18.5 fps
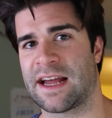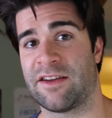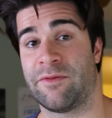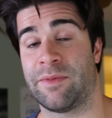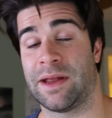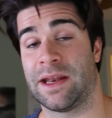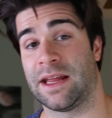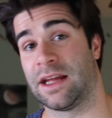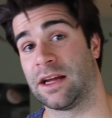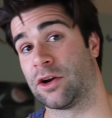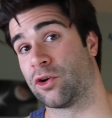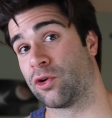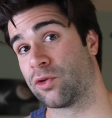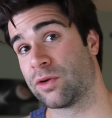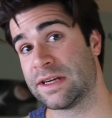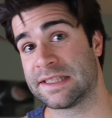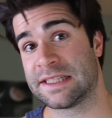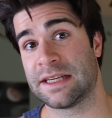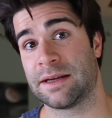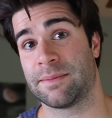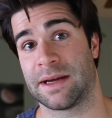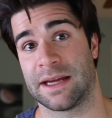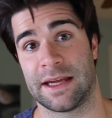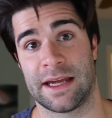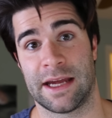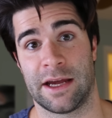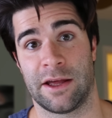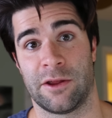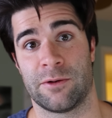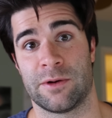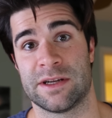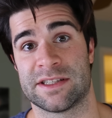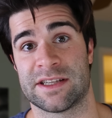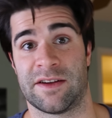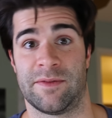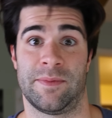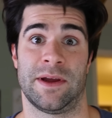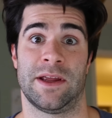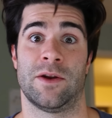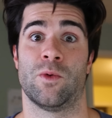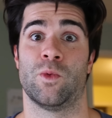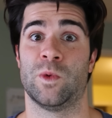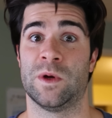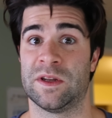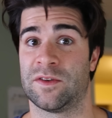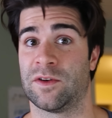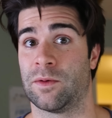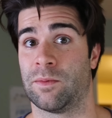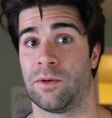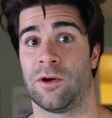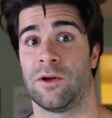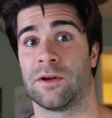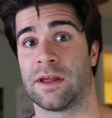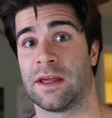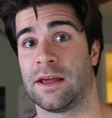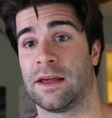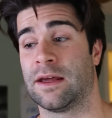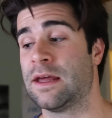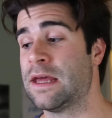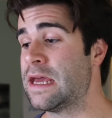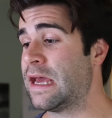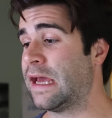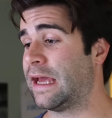I've been increasing my calories, I've been winter bulking,